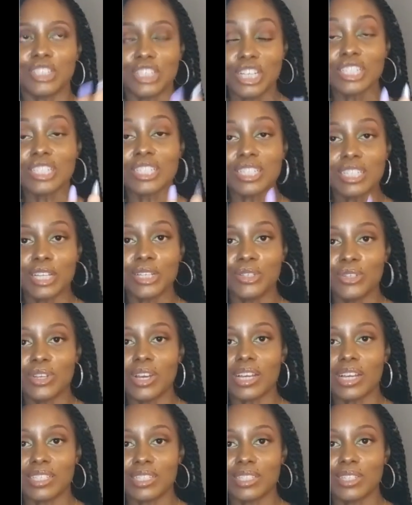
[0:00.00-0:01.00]
just to let you
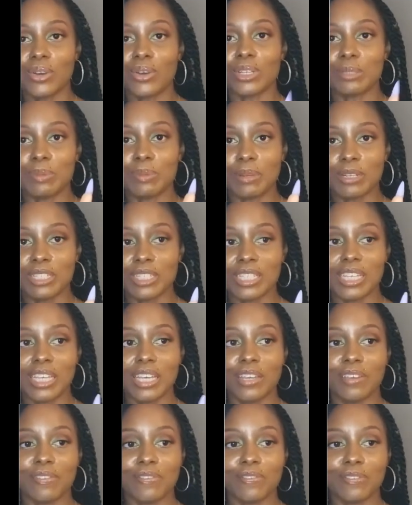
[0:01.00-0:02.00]
guys know, especially
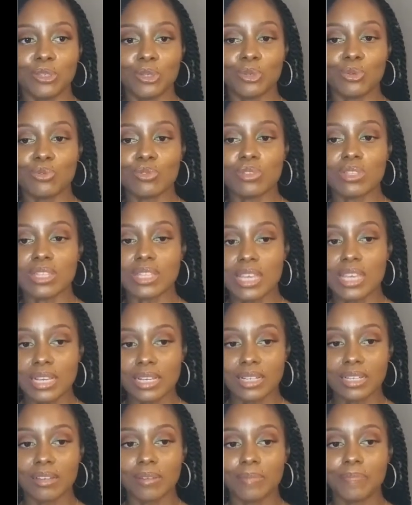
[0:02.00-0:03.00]
if you
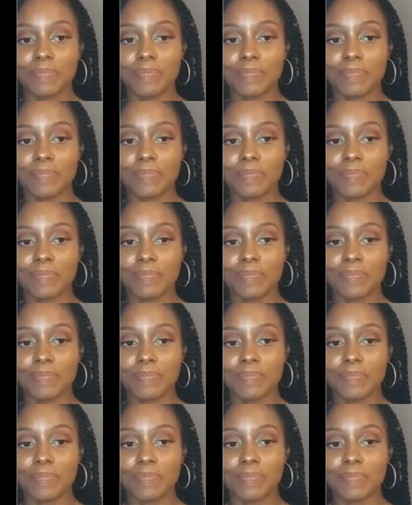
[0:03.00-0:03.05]
think